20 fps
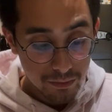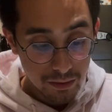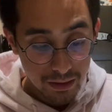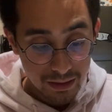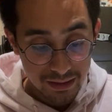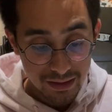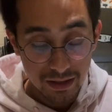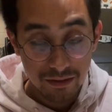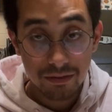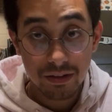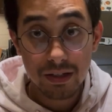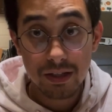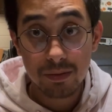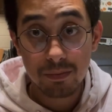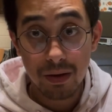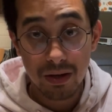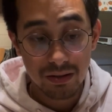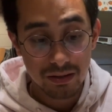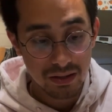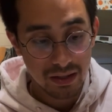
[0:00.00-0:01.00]
It definitely
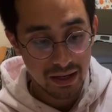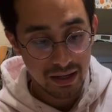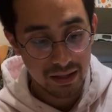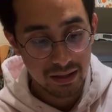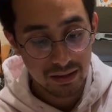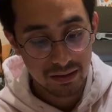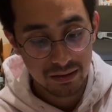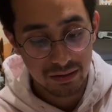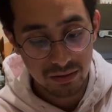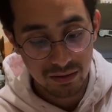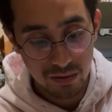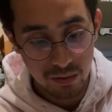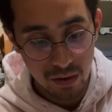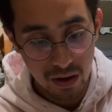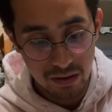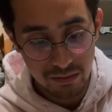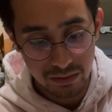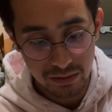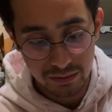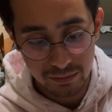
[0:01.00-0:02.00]
smells like
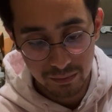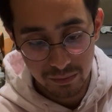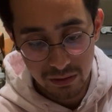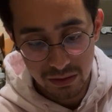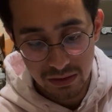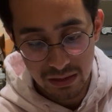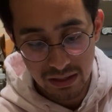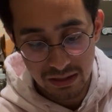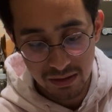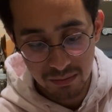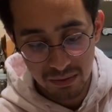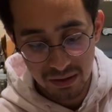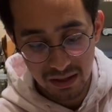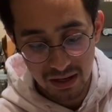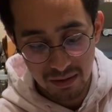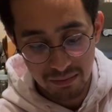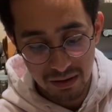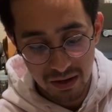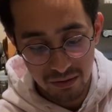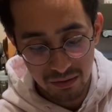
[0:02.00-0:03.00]
guava. That's something that
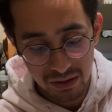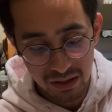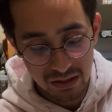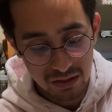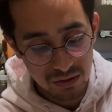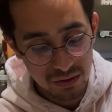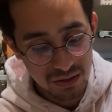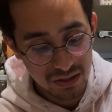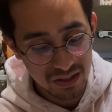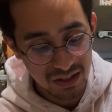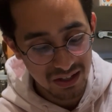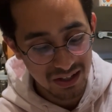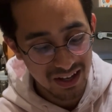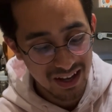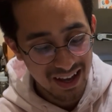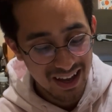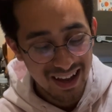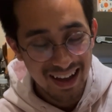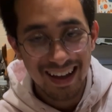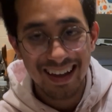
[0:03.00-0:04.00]
I'm not really used to
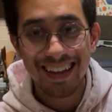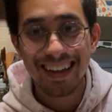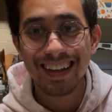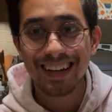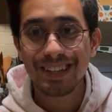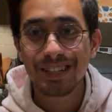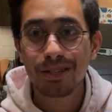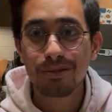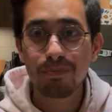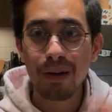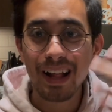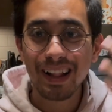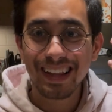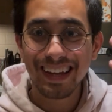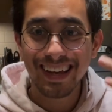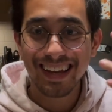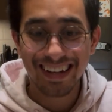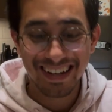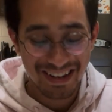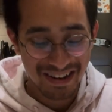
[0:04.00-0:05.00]
like
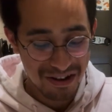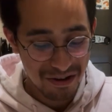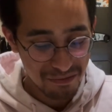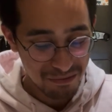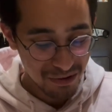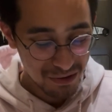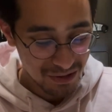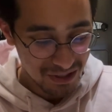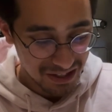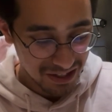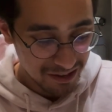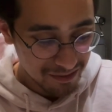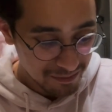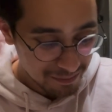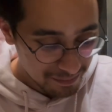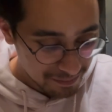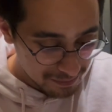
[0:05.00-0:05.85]
smelling in a kombucha.